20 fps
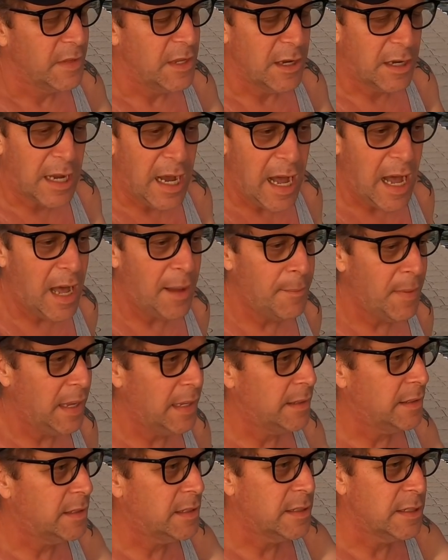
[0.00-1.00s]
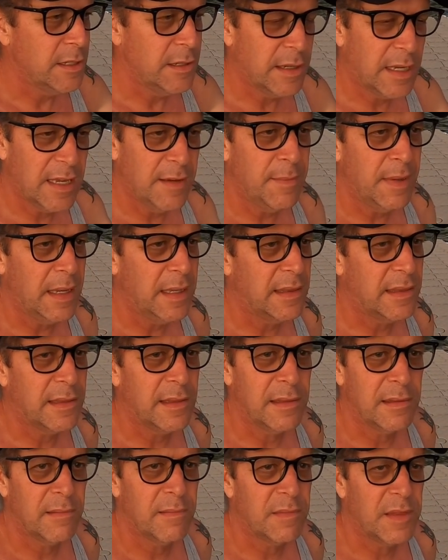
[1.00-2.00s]
you comment, you give me
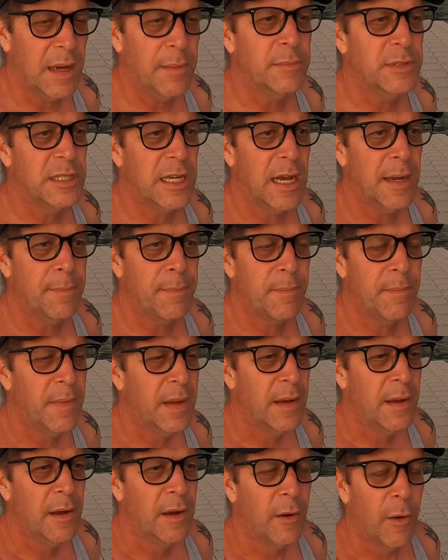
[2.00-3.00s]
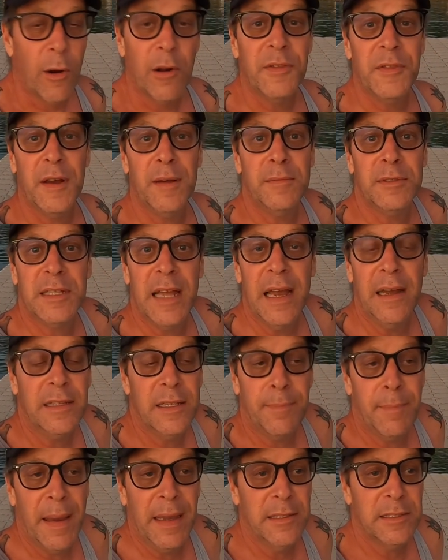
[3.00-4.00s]
thumbs up or thumbs down,
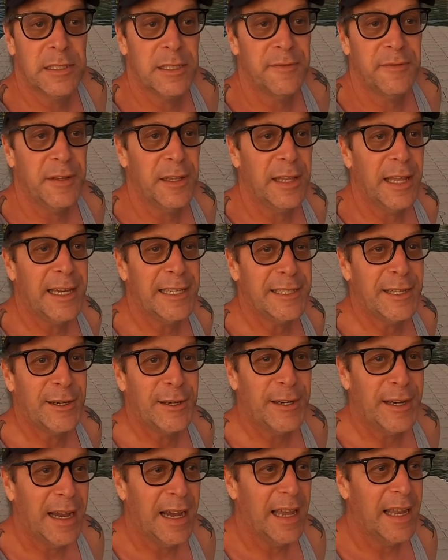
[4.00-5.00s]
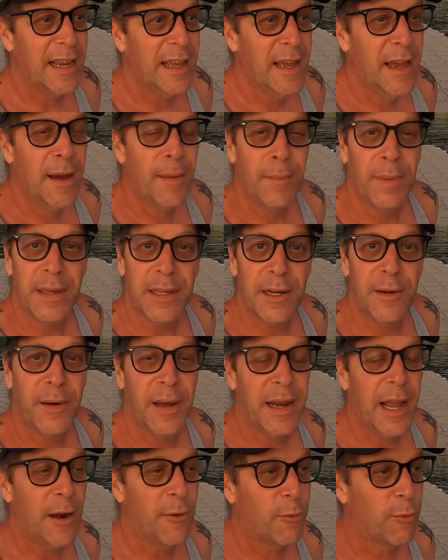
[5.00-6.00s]
depends if you liked it or not. But you know
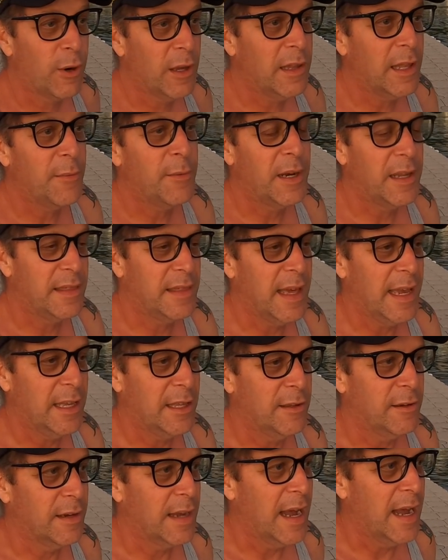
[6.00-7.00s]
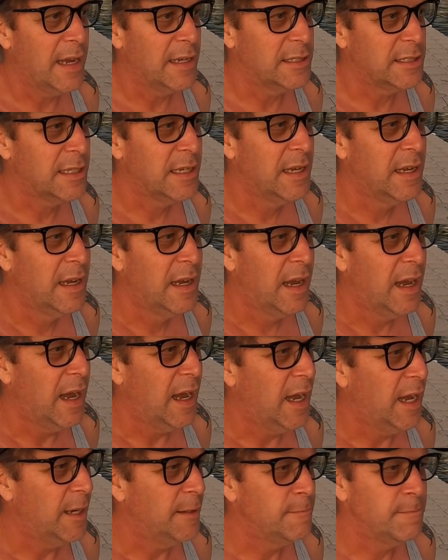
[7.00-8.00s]
what? I really want to thank you guys.
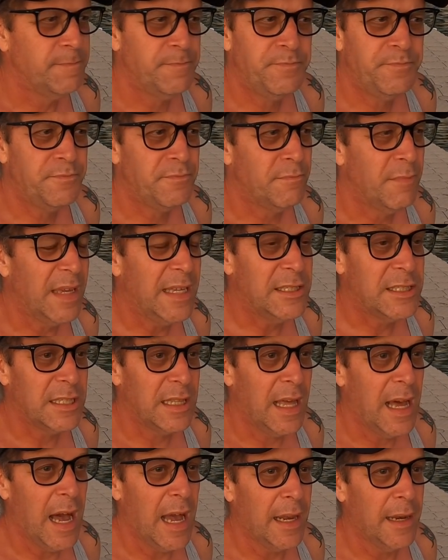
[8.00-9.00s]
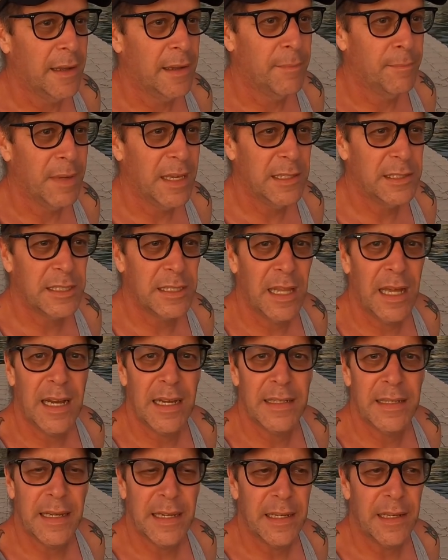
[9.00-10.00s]
Um, means a lot. Means a
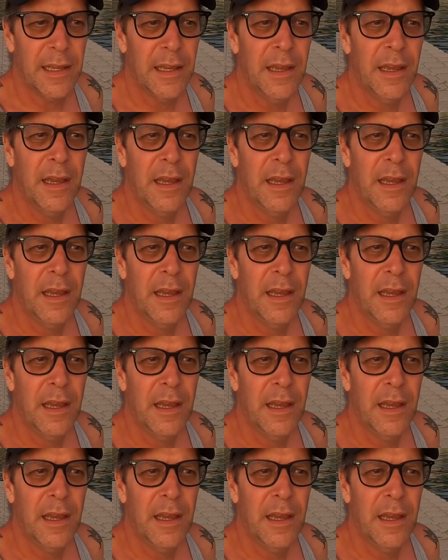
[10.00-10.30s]
lot that